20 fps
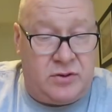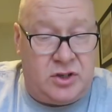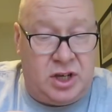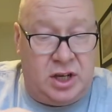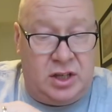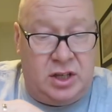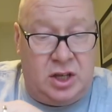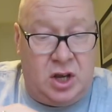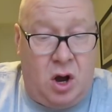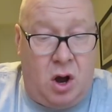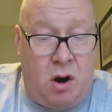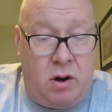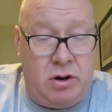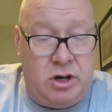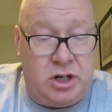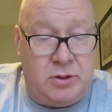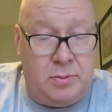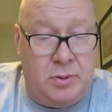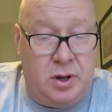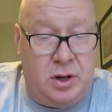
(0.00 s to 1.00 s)
I've seen The
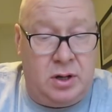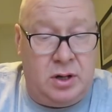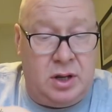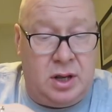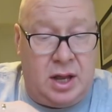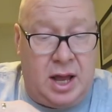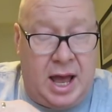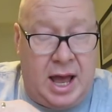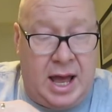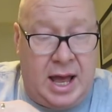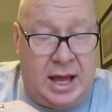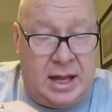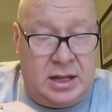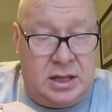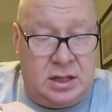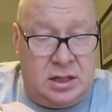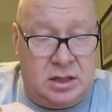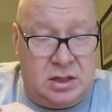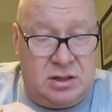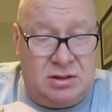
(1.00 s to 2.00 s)
Irishman
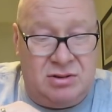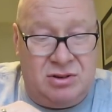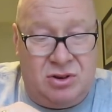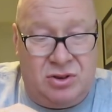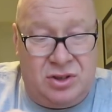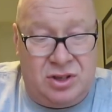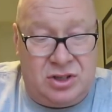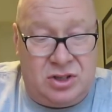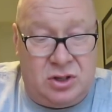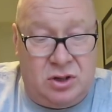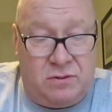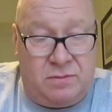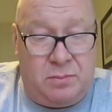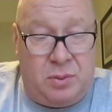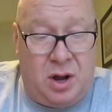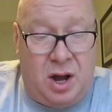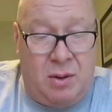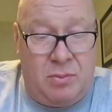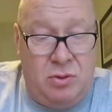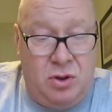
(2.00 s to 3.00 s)
and other stuff,
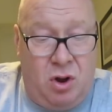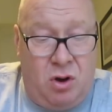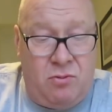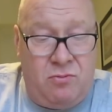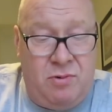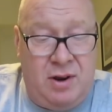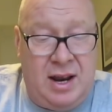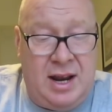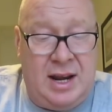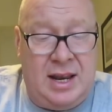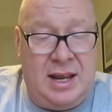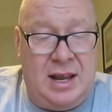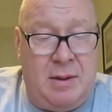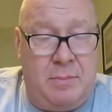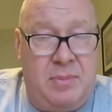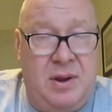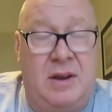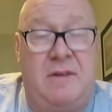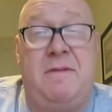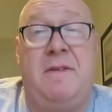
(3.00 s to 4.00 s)
but I'm not really
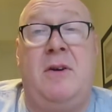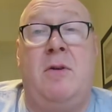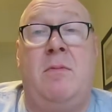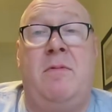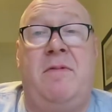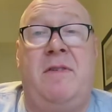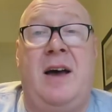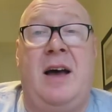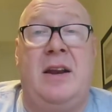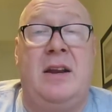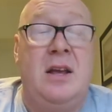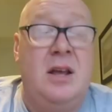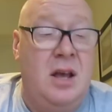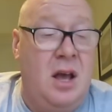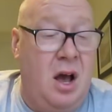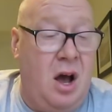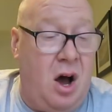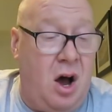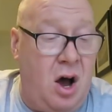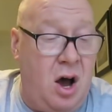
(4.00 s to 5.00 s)
a big film fan.
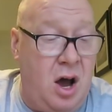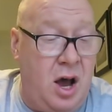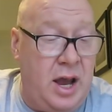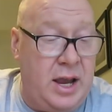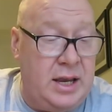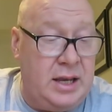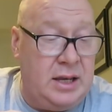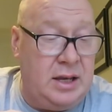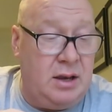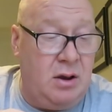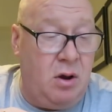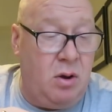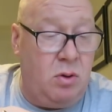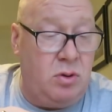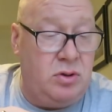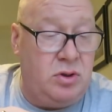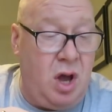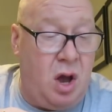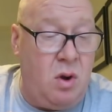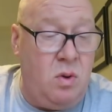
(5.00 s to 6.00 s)
I
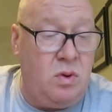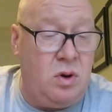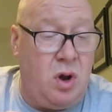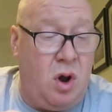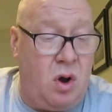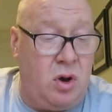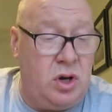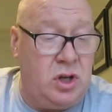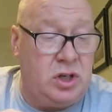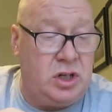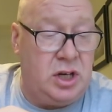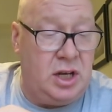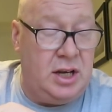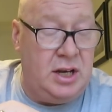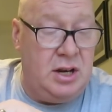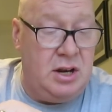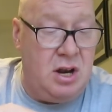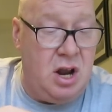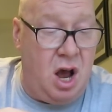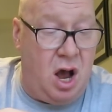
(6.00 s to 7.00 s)
don't
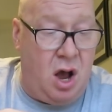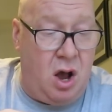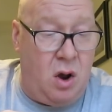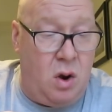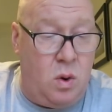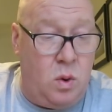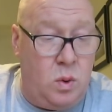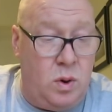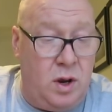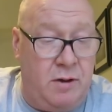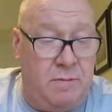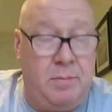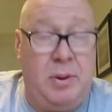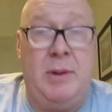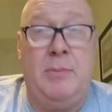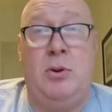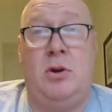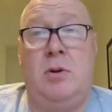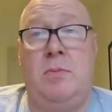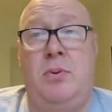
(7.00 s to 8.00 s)
honestly know, if
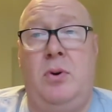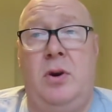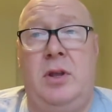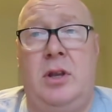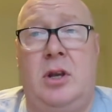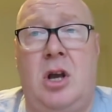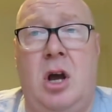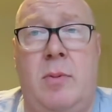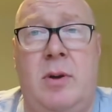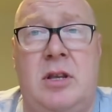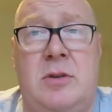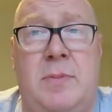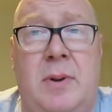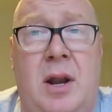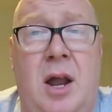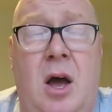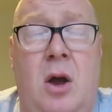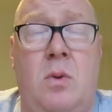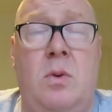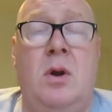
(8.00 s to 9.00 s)
people can put in the comments
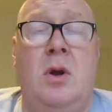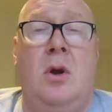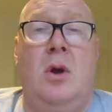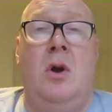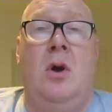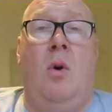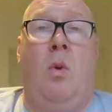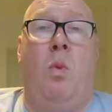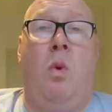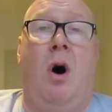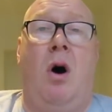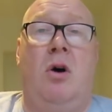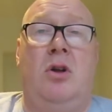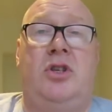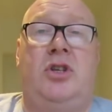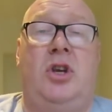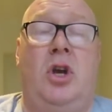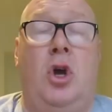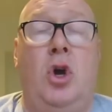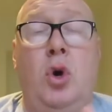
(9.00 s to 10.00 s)
below,
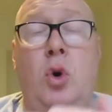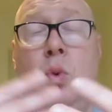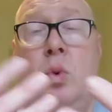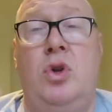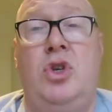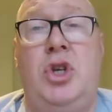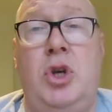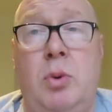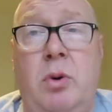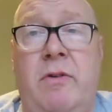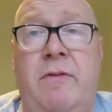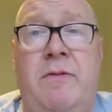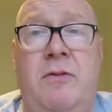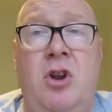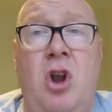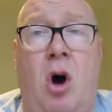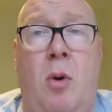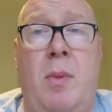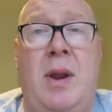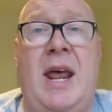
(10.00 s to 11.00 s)
who would you have
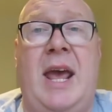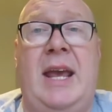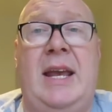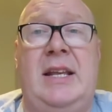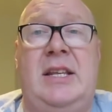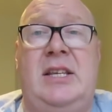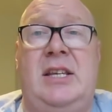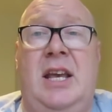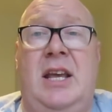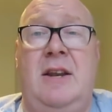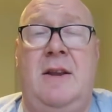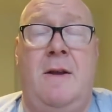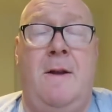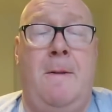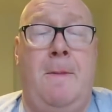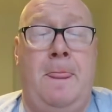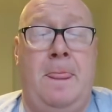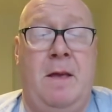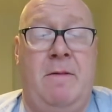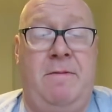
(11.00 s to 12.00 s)
nominated
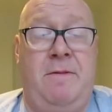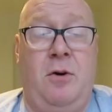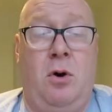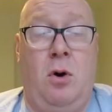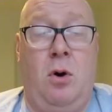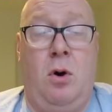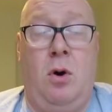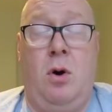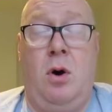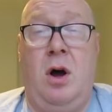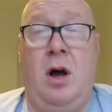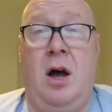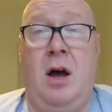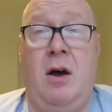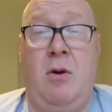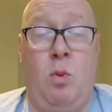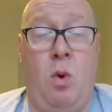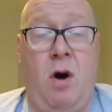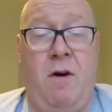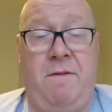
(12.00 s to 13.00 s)
for,
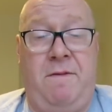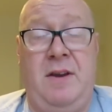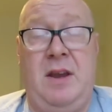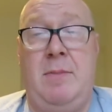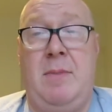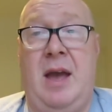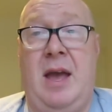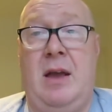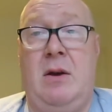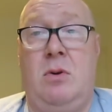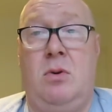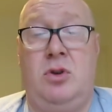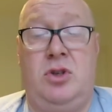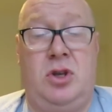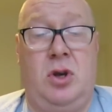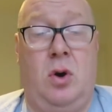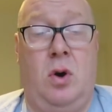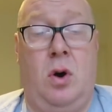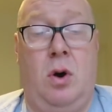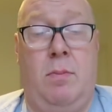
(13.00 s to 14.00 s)
what
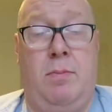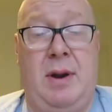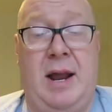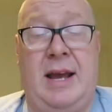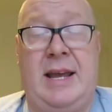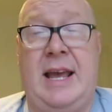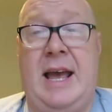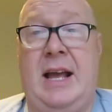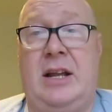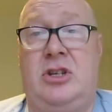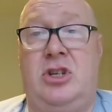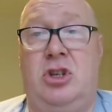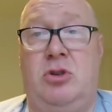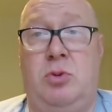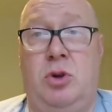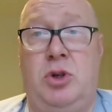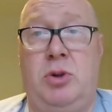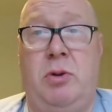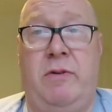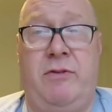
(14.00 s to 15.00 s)
females or black
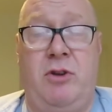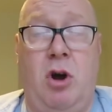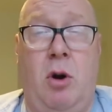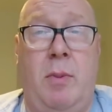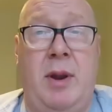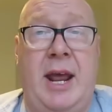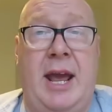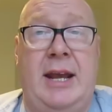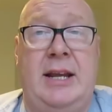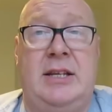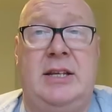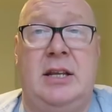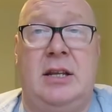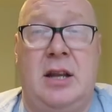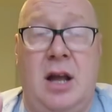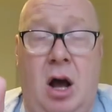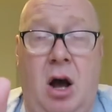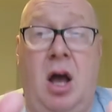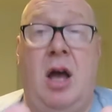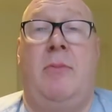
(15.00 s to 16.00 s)
actors would you have
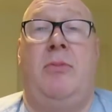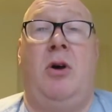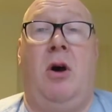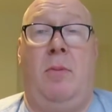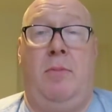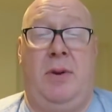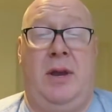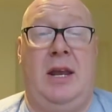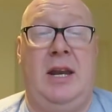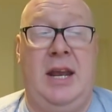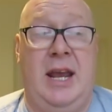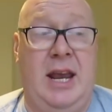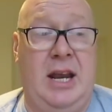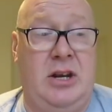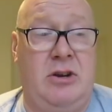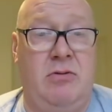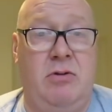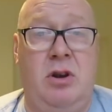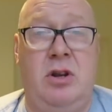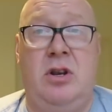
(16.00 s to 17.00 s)
nominated? I am not being
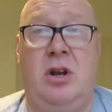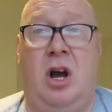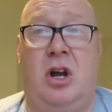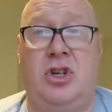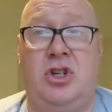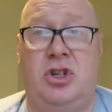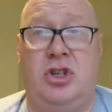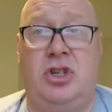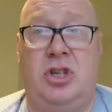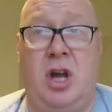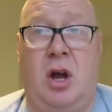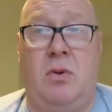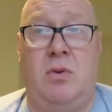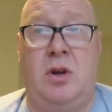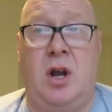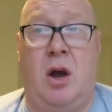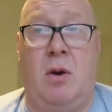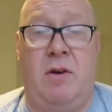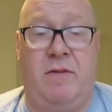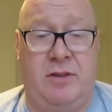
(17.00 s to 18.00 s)
ignorant, I just
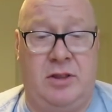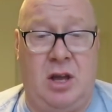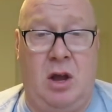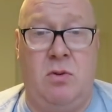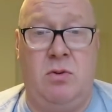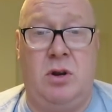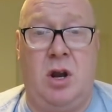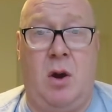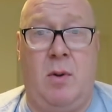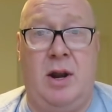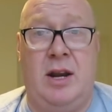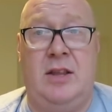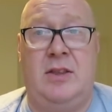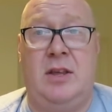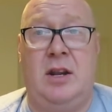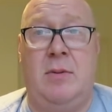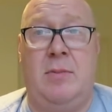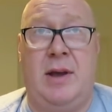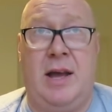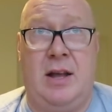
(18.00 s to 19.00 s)
don't know. If I don't know
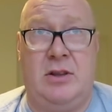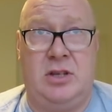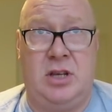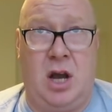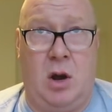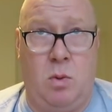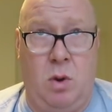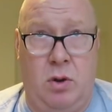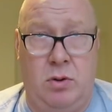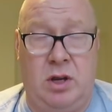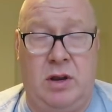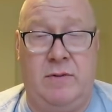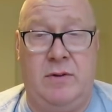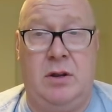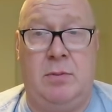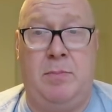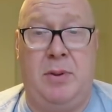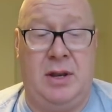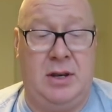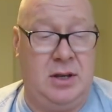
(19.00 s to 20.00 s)
anything about it, I won't give
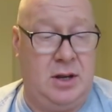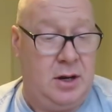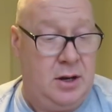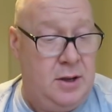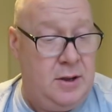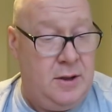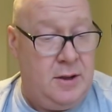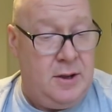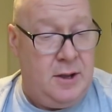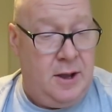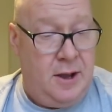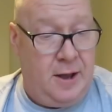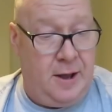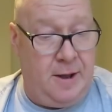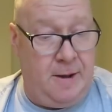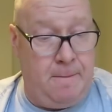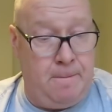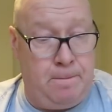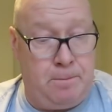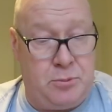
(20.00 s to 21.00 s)
an opinion.
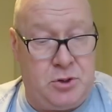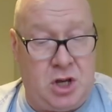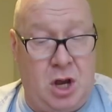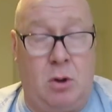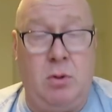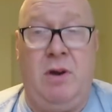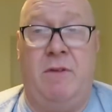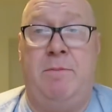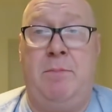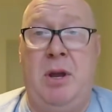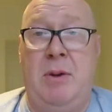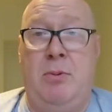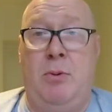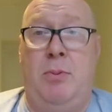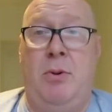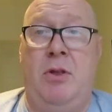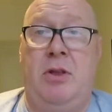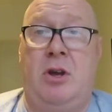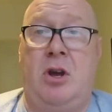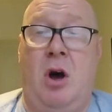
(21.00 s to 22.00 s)
So if people
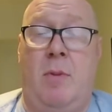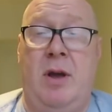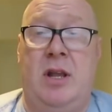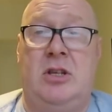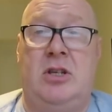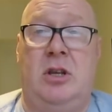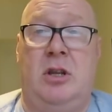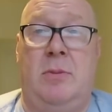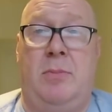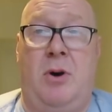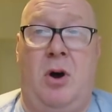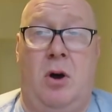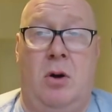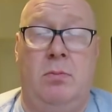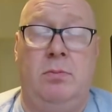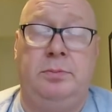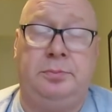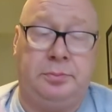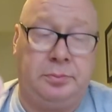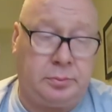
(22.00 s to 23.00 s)
put the comments at the
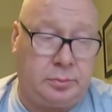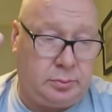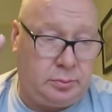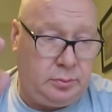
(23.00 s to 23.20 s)
bottom,